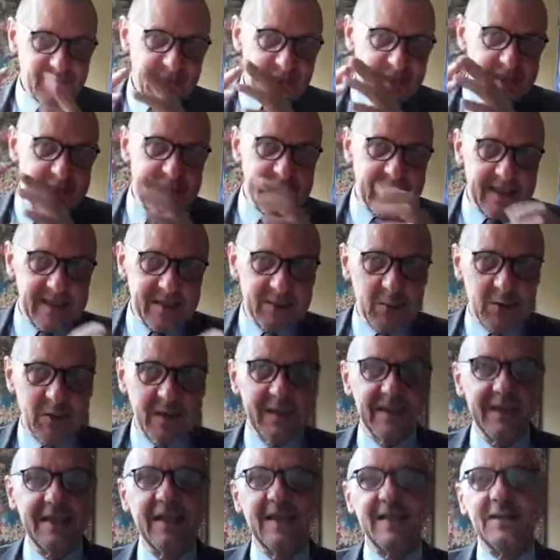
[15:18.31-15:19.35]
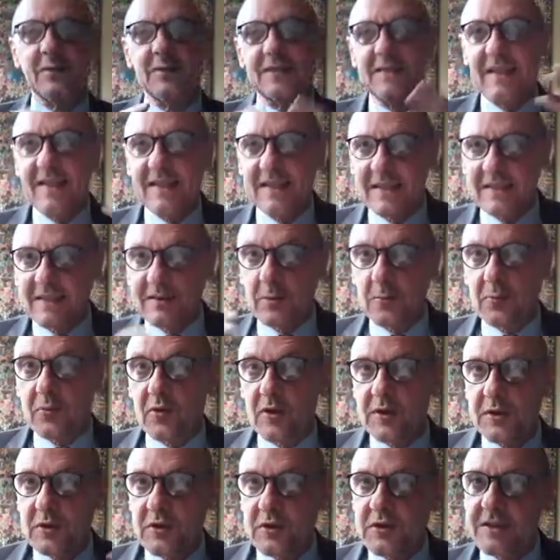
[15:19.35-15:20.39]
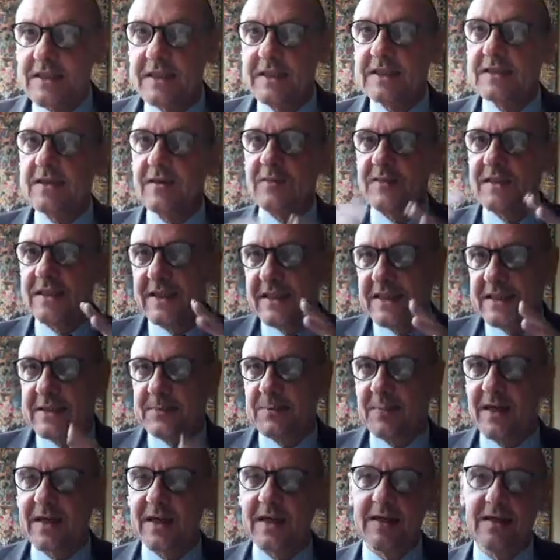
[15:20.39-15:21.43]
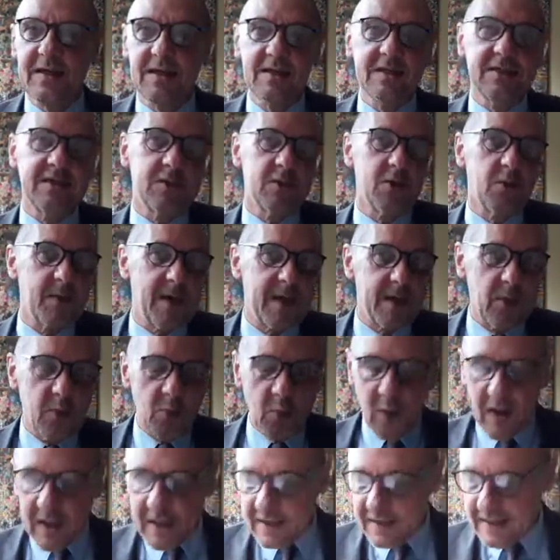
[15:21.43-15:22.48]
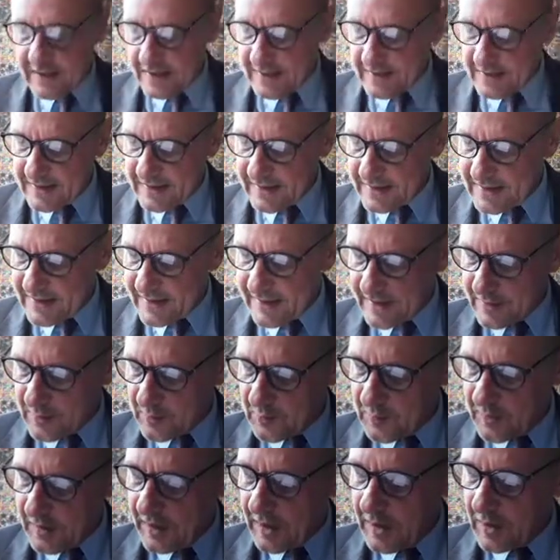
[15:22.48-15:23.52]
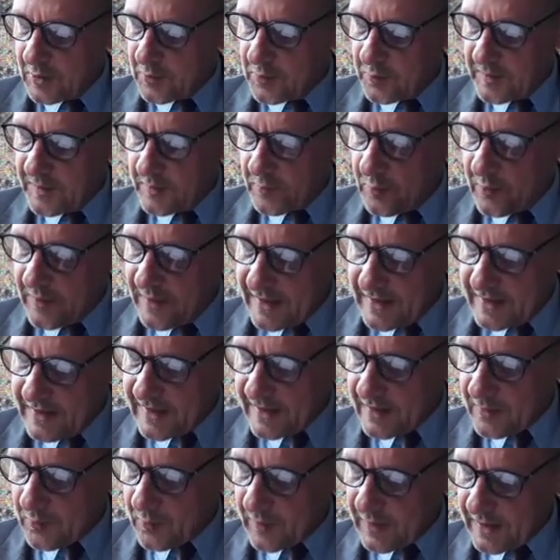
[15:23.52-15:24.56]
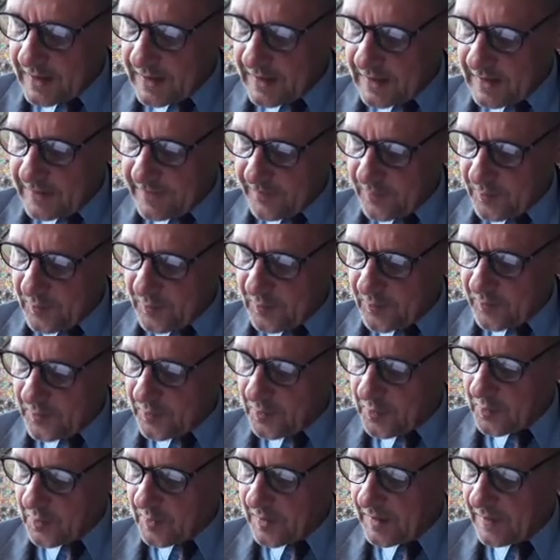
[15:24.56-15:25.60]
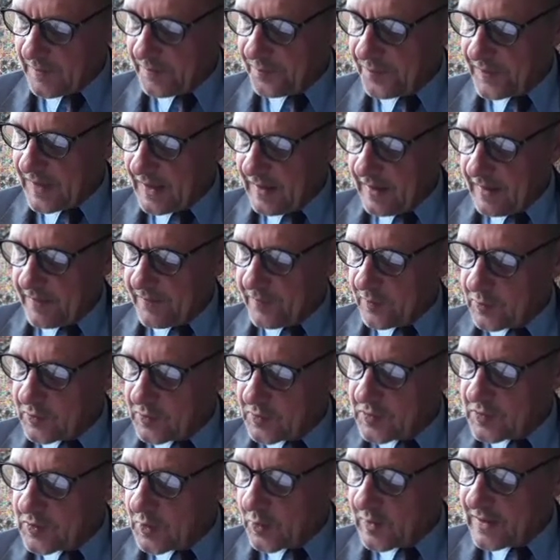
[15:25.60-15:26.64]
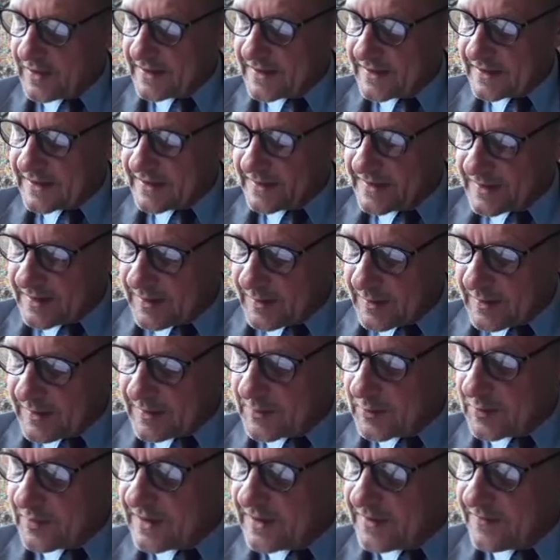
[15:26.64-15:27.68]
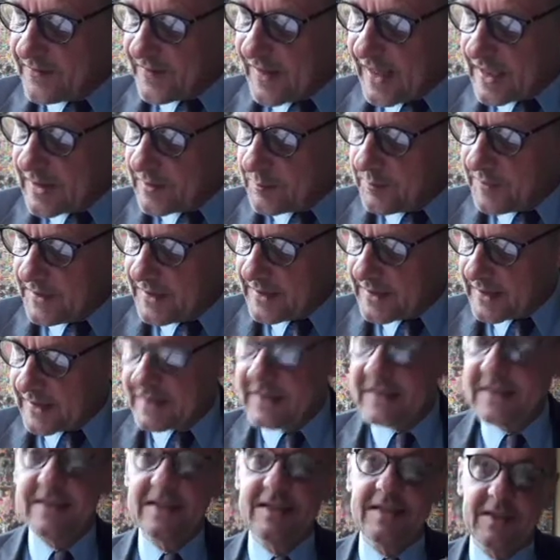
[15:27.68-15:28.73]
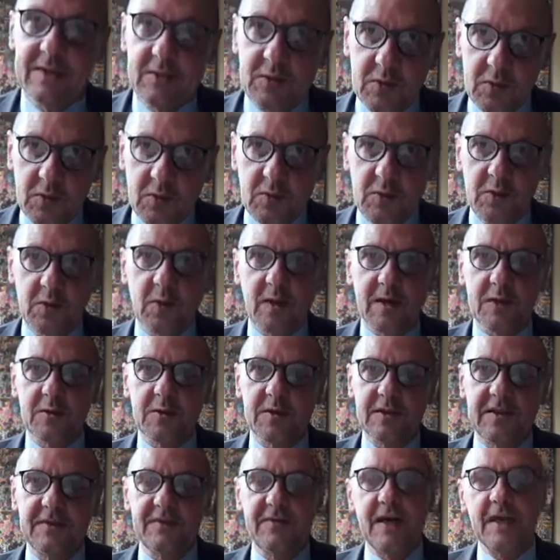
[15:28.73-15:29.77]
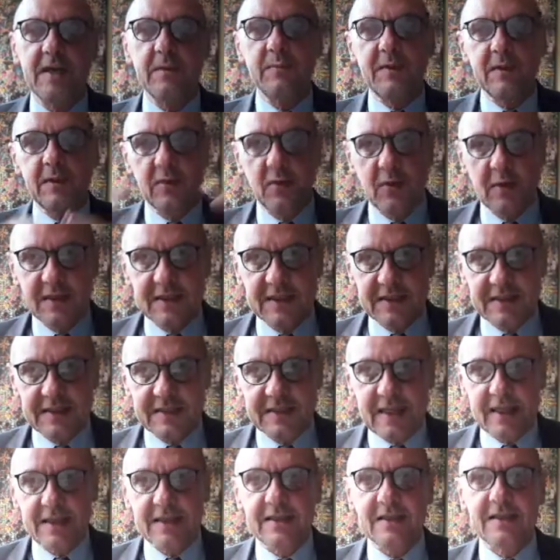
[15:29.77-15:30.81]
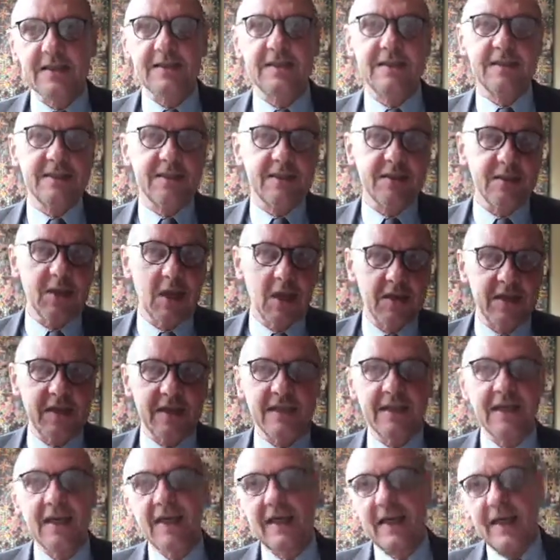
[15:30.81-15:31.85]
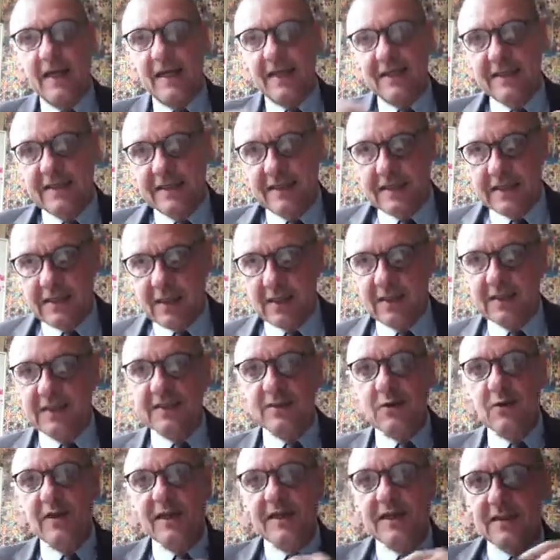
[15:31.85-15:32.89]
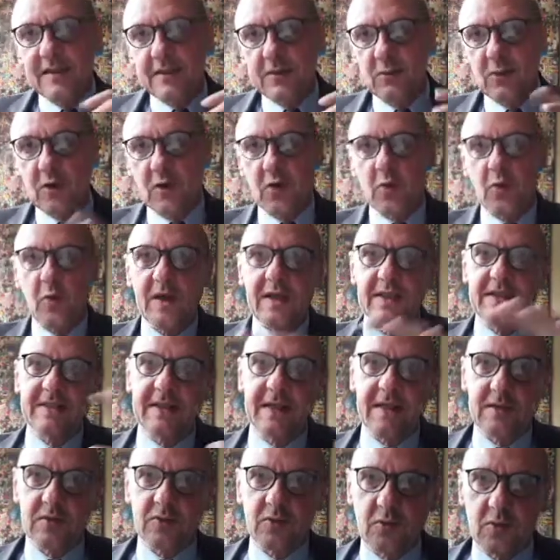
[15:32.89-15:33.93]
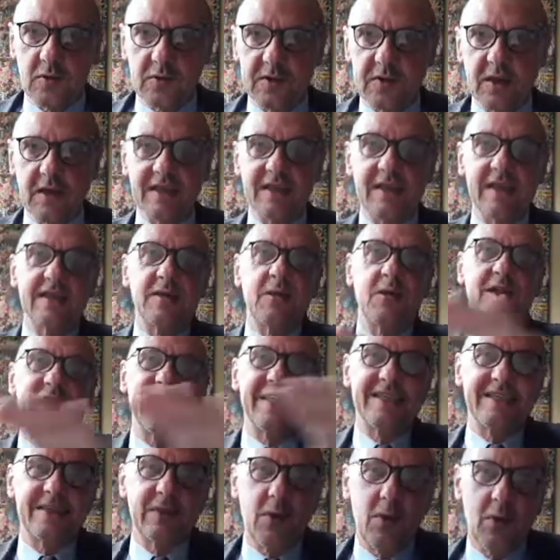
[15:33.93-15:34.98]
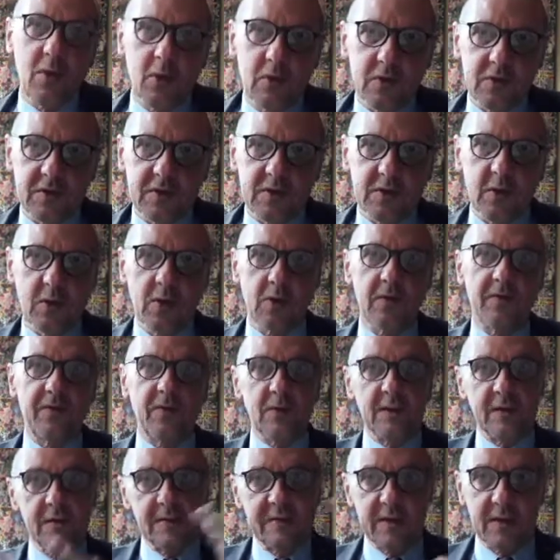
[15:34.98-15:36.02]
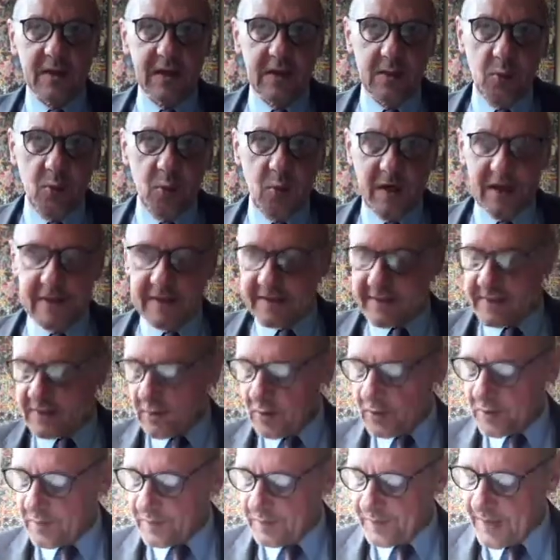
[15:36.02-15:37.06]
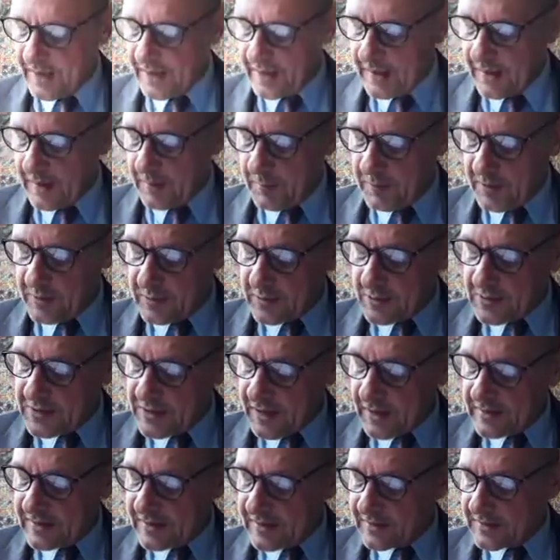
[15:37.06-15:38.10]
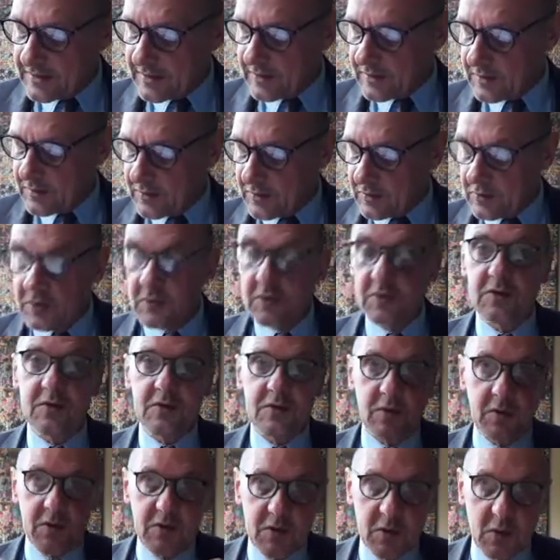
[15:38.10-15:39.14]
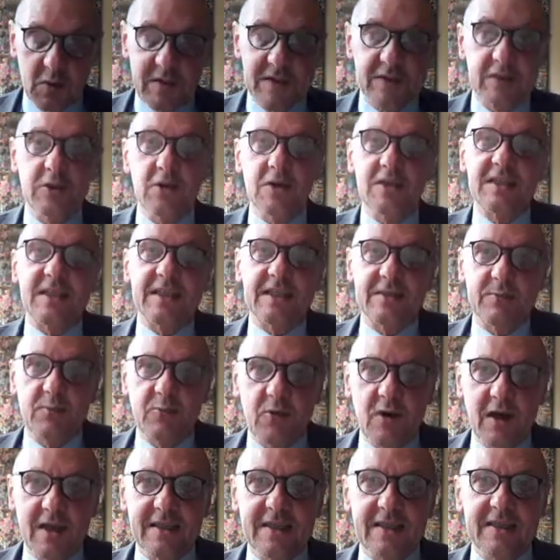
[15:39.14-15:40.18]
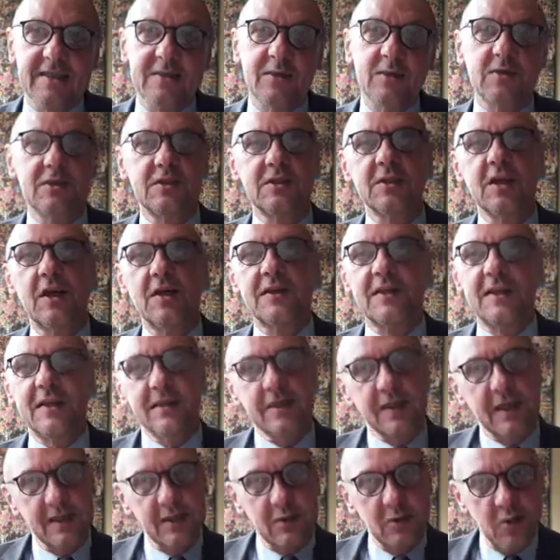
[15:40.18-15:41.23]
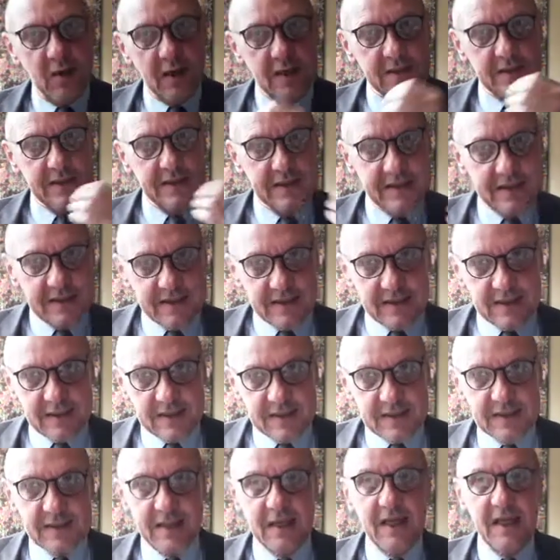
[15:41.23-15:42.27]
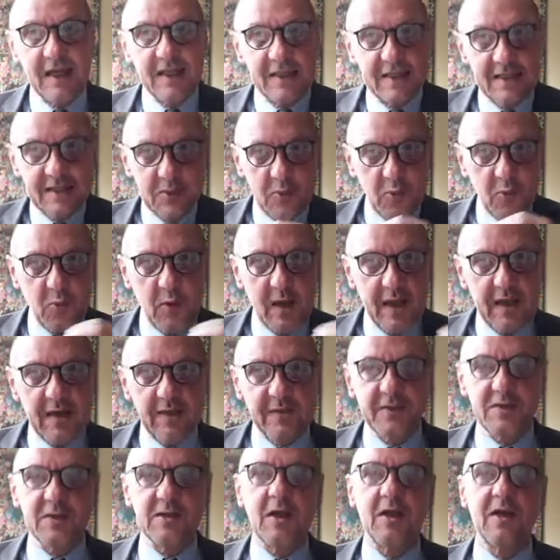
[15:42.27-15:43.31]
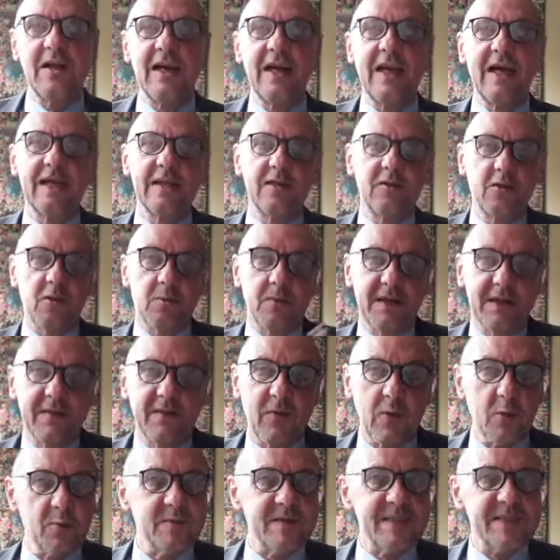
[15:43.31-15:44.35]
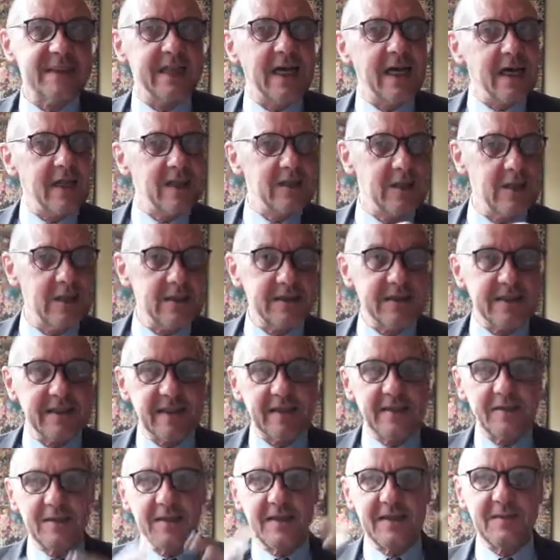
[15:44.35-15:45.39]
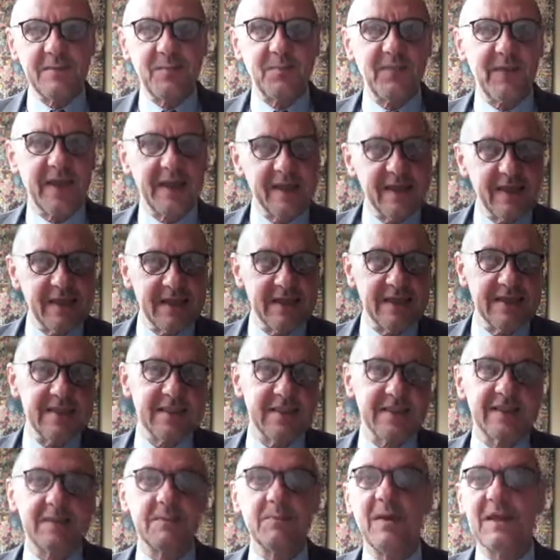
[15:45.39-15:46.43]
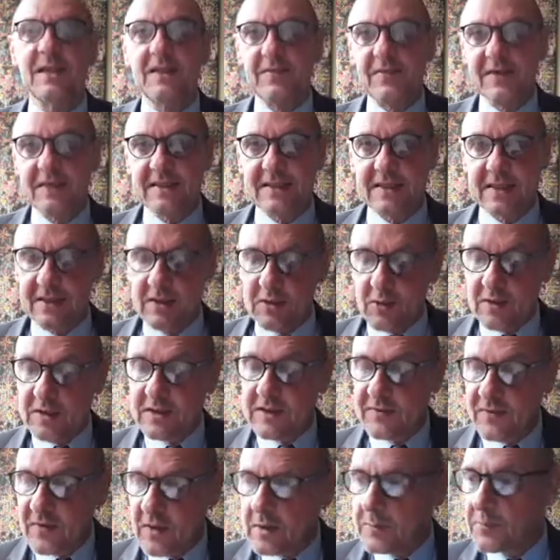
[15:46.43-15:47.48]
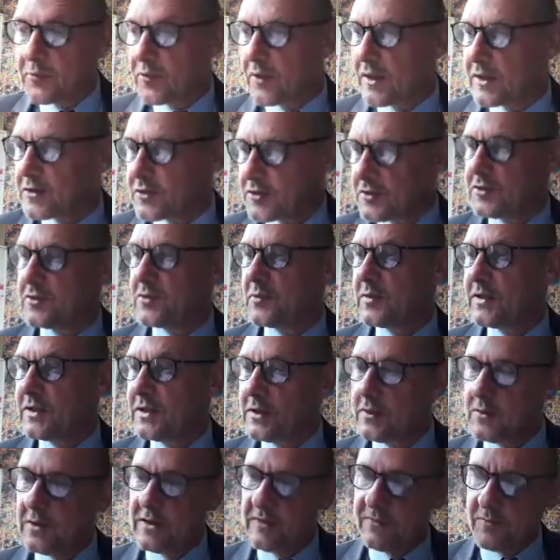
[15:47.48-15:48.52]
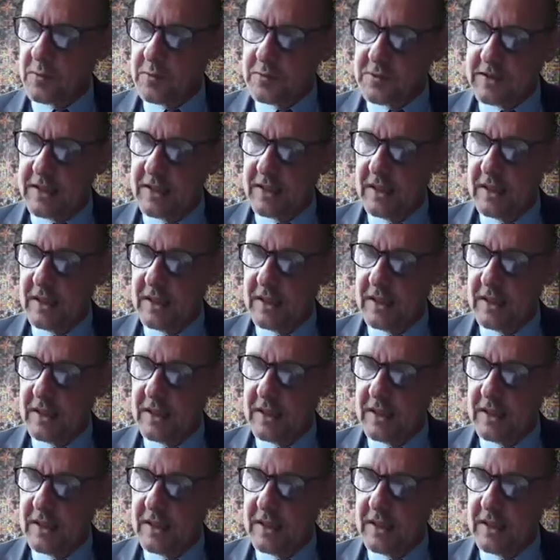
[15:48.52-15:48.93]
and, and so understanding the preciousness of the experience no matter what it is it's like to, to be reintegrated for for um, for the soul is is, uh, is a divine being and it is you you are the divine being you are this sun this sun and and this sun is connected to a great central sun that connects all soul for there is only one soul but the sun is uh, the, the the soul is just as bright as the sun and, and you are this this this ray of sunlight you're made from stardust and and, and, and this this manifestation is very precious to the universe.